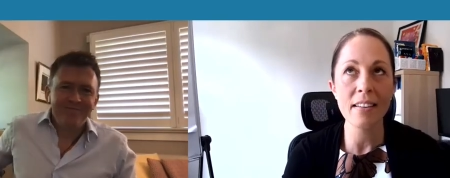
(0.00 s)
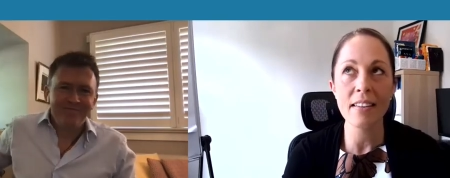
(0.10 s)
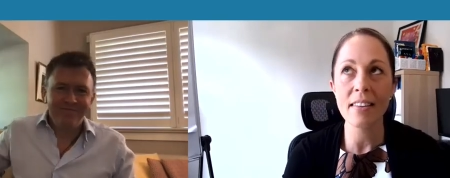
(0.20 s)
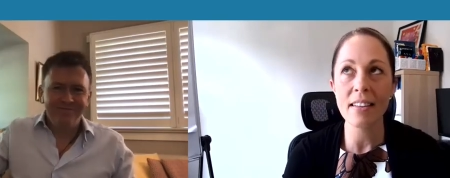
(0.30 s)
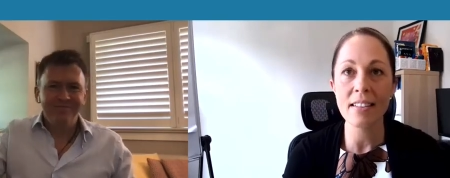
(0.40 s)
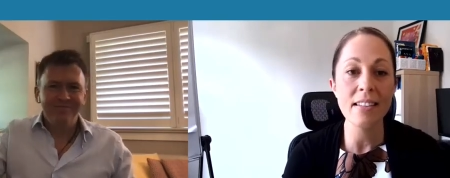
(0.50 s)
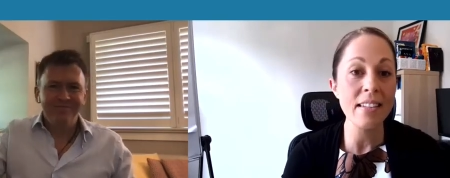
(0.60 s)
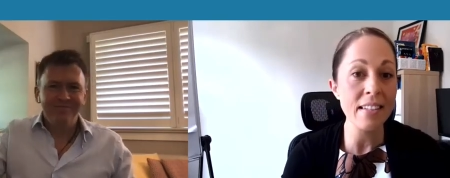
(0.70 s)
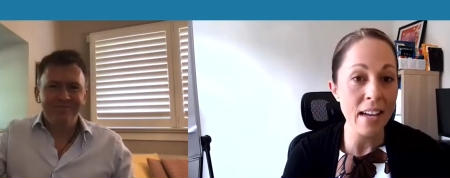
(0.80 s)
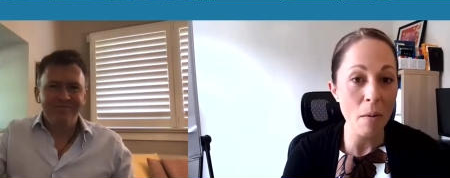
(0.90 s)
Speaker 1: this
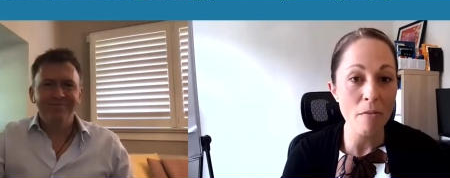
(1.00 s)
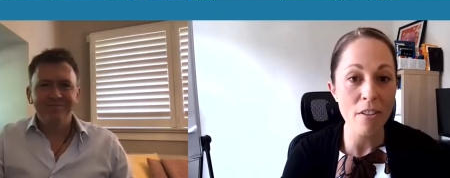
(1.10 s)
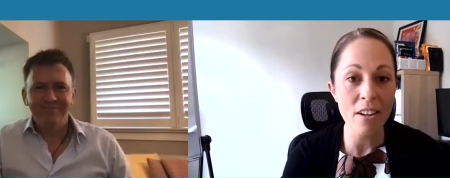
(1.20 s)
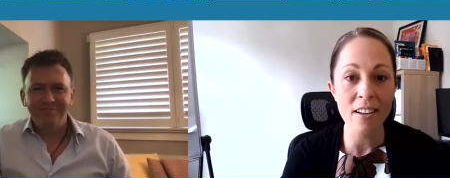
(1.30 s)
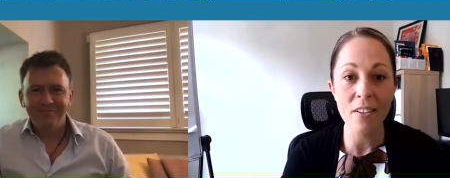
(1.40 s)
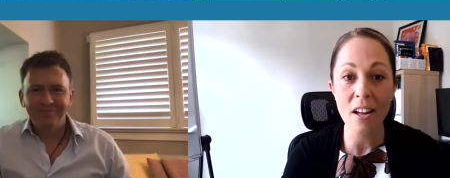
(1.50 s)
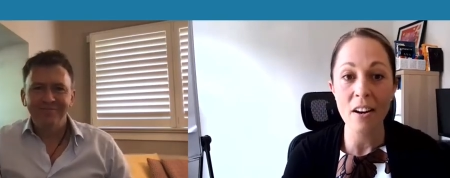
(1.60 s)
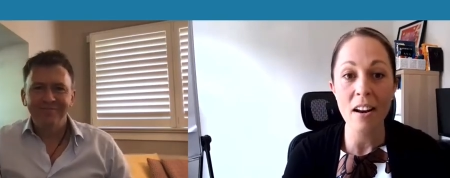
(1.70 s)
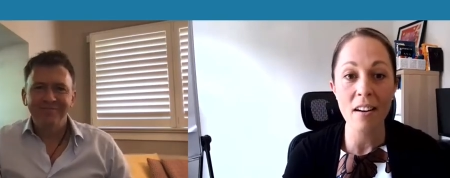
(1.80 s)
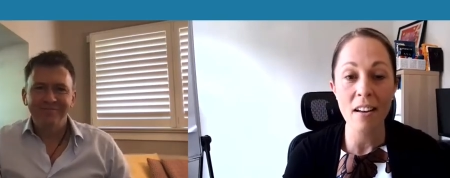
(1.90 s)
discomfort
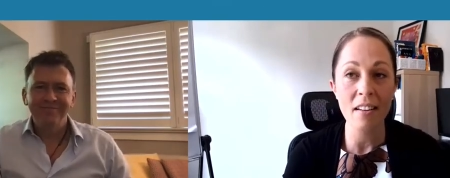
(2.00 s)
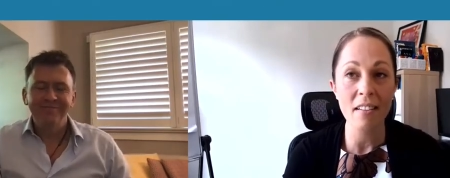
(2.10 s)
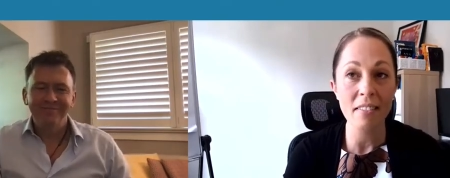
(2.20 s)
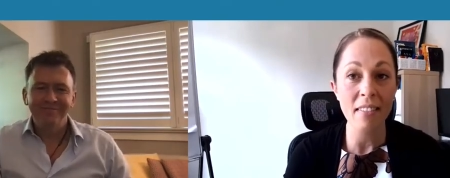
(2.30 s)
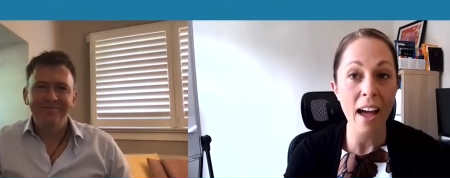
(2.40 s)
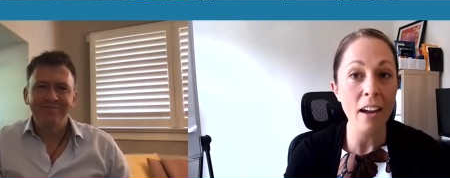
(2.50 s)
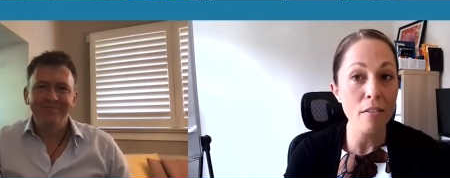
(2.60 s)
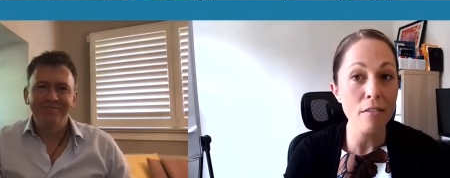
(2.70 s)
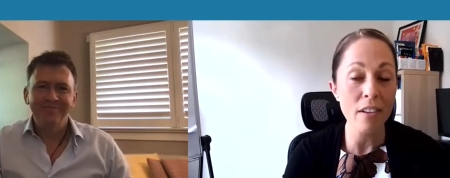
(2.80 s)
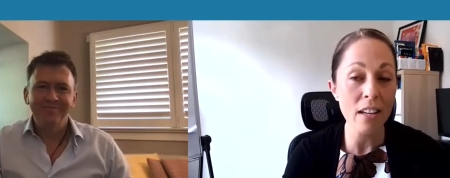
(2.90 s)
and lack
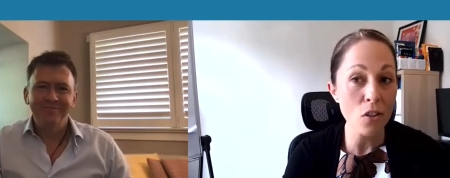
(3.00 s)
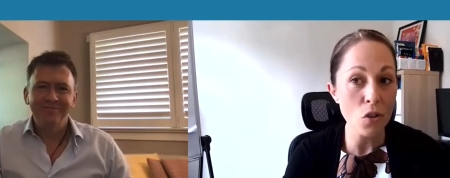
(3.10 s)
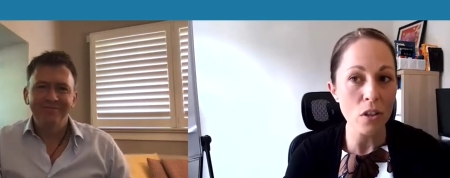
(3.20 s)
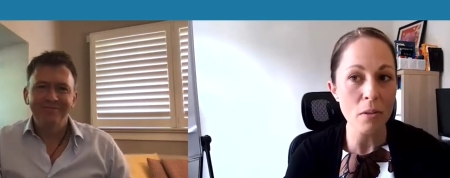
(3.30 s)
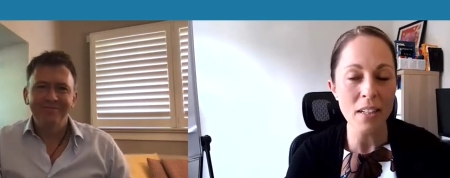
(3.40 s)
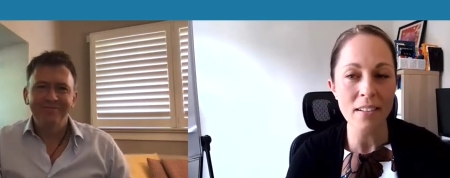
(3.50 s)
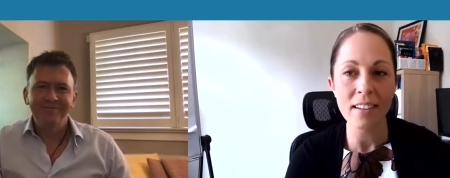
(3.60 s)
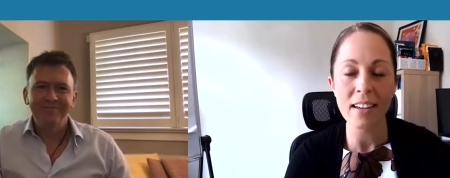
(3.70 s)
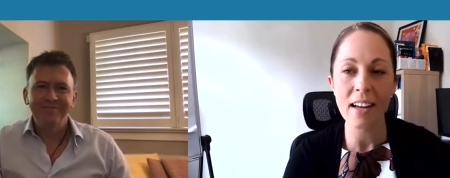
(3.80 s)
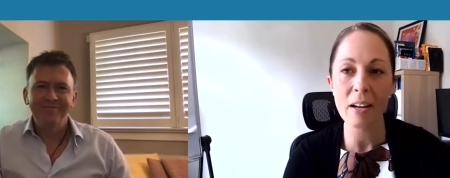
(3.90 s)
of
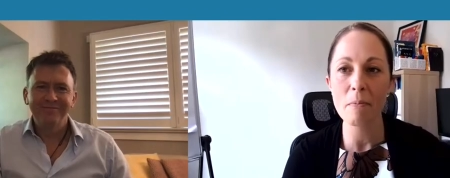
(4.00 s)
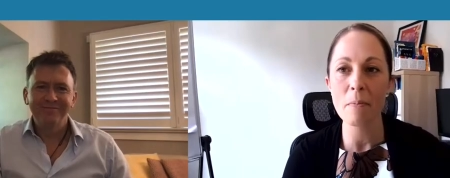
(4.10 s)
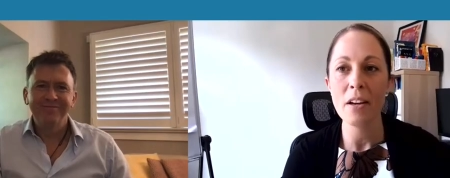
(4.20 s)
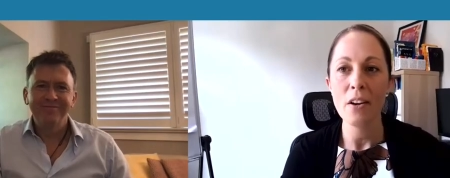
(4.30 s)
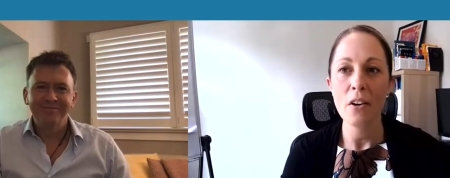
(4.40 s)
enjoyment um,